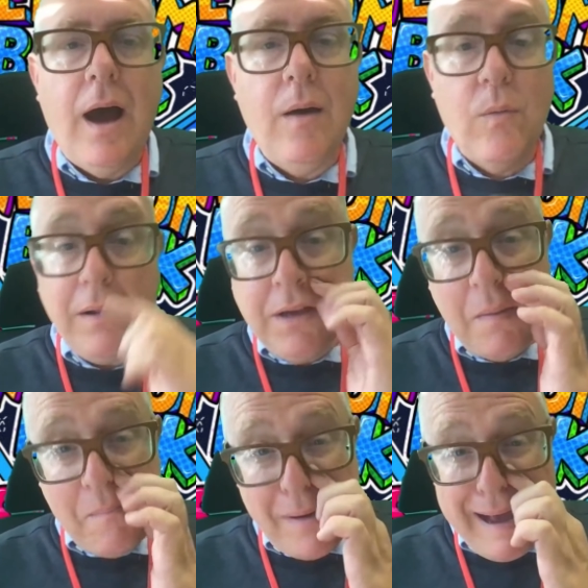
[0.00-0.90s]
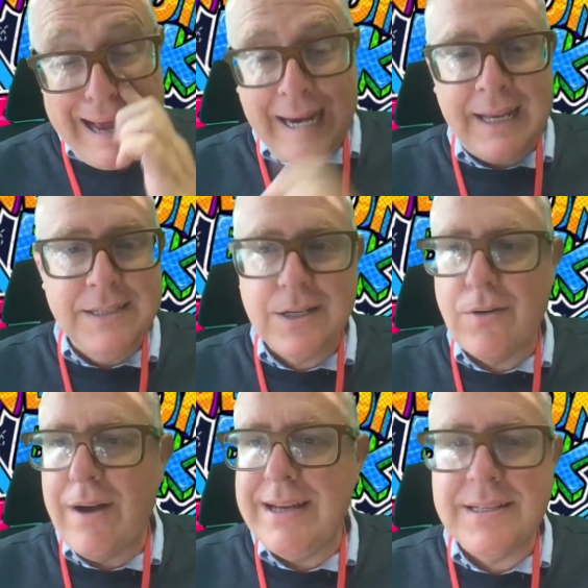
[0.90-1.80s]
Welcome back. It's
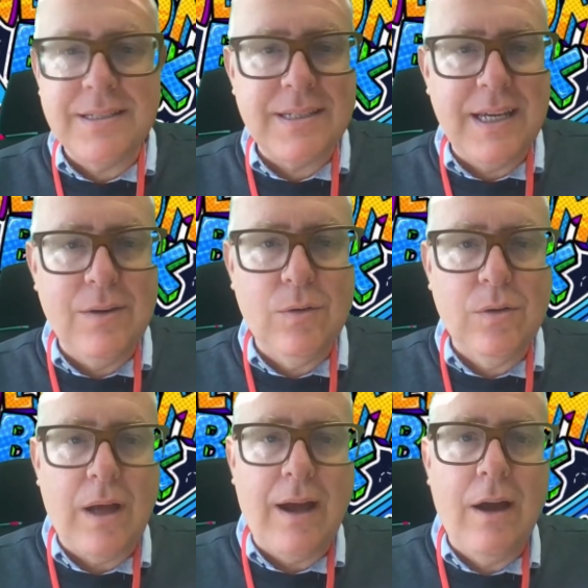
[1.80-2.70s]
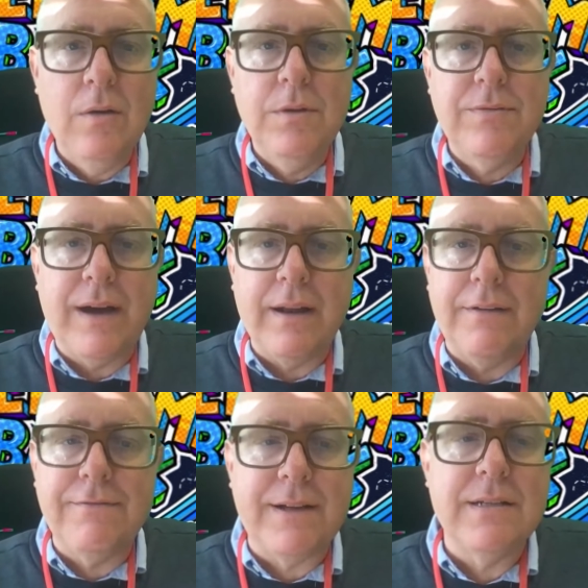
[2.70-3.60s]
great to see you all. I hope you've had a
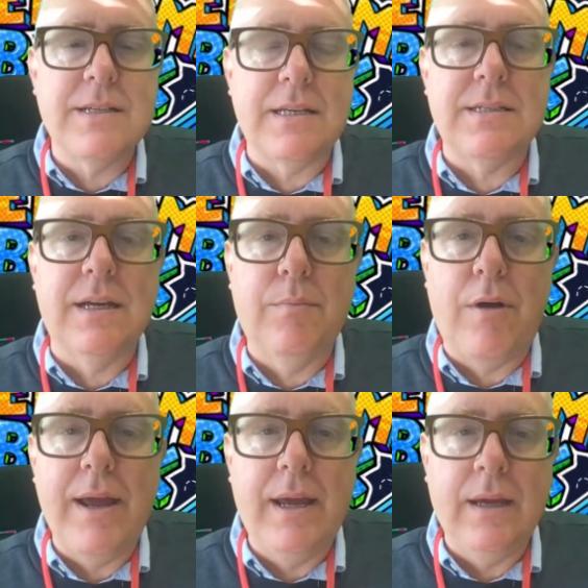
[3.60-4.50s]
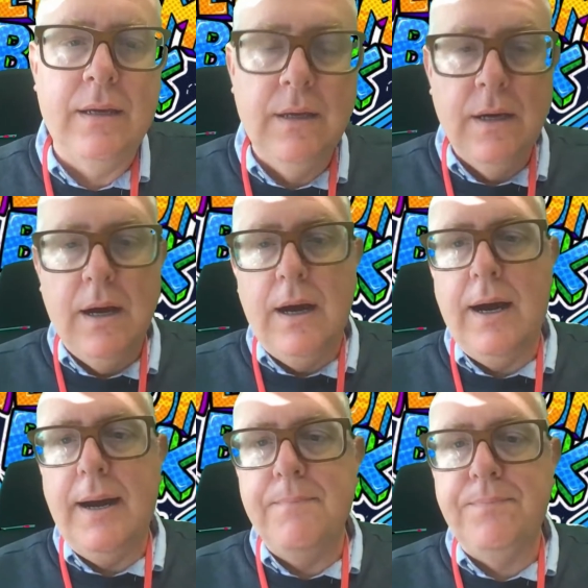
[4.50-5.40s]
fantastic break.
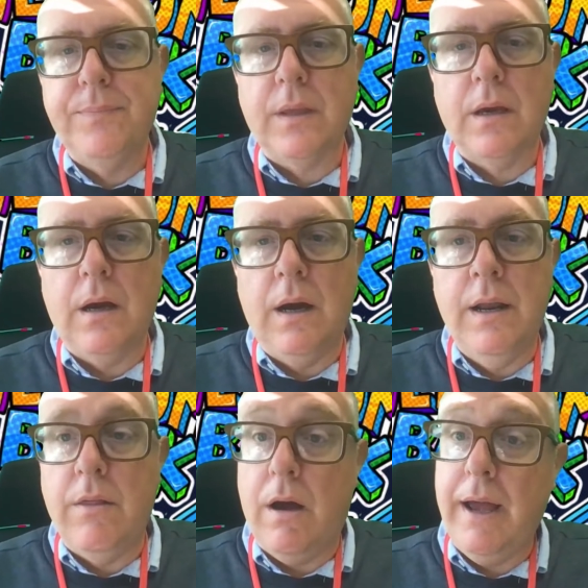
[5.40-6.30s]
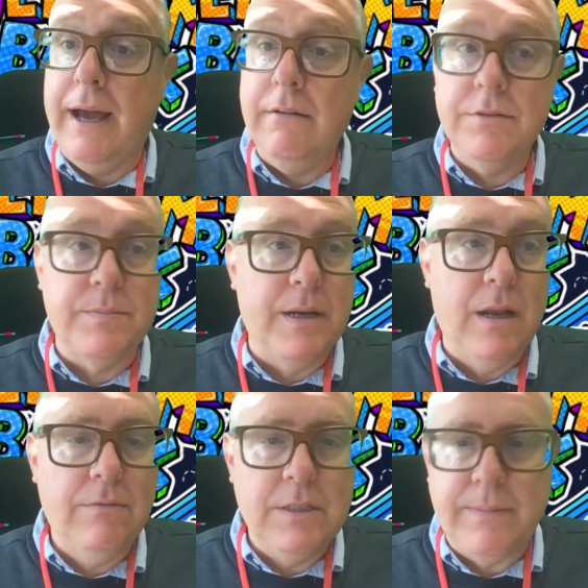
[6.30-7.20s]
I know that I have. It's been
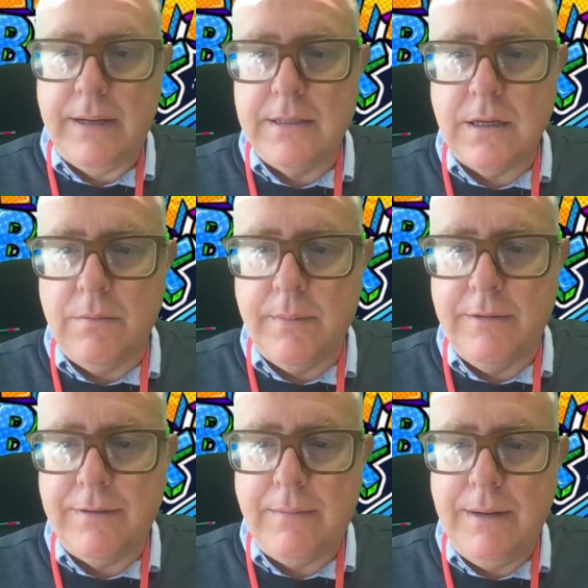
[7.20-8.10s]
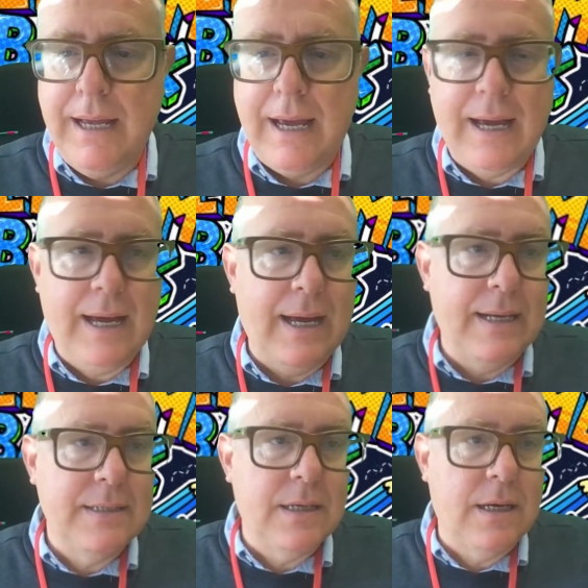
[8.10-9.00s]
lovely spending time with my family
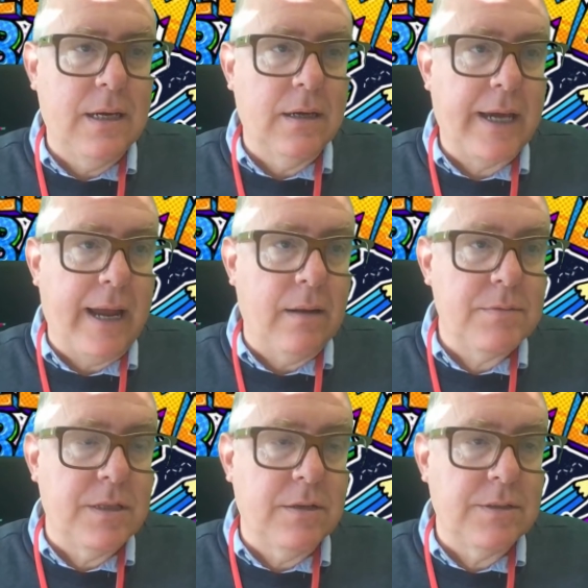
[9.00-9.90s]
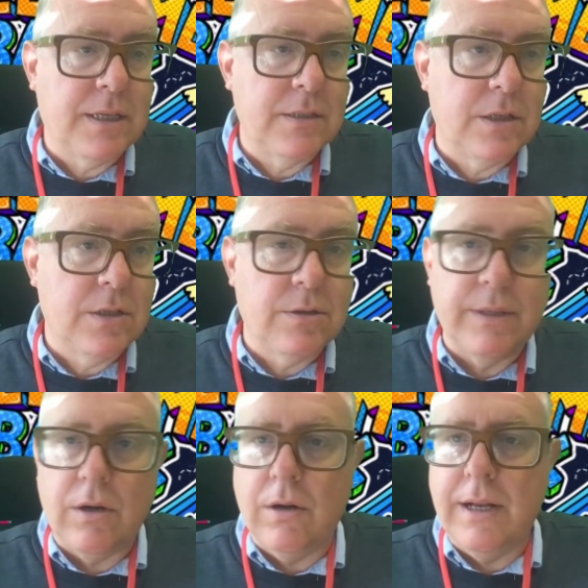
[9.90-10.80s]
and getting up to those things that you do in
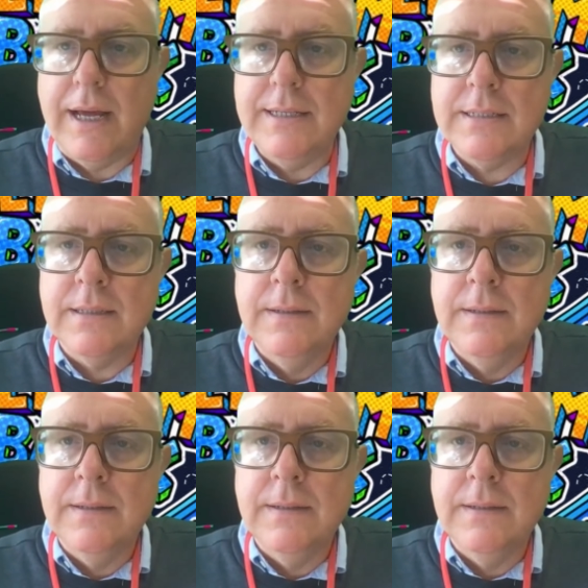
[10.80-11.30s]
the holidays.